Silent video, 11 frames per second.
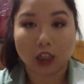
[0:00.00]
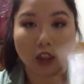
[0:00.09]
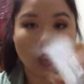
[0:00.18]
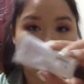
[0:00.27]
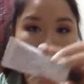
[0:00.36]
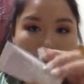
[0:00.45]
The
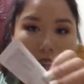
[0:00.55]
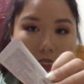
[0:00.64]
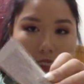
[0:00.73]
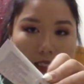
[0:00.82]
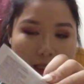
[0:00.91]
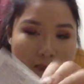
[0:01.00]

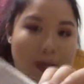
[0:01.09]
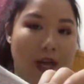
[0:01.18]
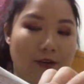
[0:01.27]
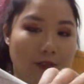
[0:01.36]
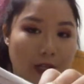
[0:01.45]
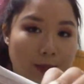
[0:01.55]
Chorus is a
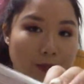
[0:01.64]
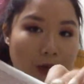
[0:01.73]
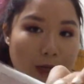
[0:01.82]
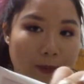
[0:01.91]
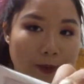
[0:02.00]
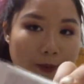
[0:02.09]
mattifying
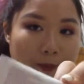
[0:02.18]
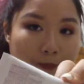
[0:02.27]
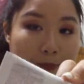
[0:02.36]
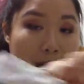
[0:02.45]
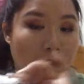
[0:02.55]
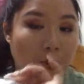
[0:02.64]
primer.
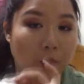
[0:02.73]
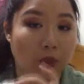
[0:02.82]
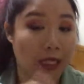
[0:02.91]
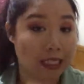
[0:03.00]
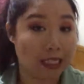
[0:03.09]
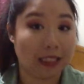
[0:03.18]
Now, will
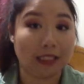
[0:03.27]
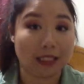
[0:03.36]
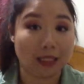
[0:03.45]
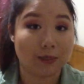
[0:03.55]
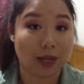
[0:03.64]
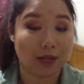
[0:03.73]
I say that
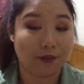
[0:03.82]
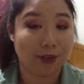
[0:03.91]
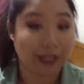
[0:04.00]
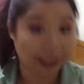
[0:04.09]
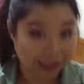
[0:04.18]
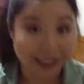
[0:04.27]
this is
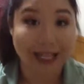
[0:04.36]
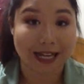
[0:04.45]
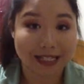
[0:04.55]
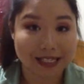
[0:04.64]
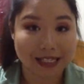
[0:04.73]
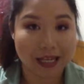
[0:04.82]
mattifying?
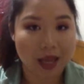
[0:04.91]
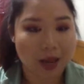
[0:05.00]
Yes.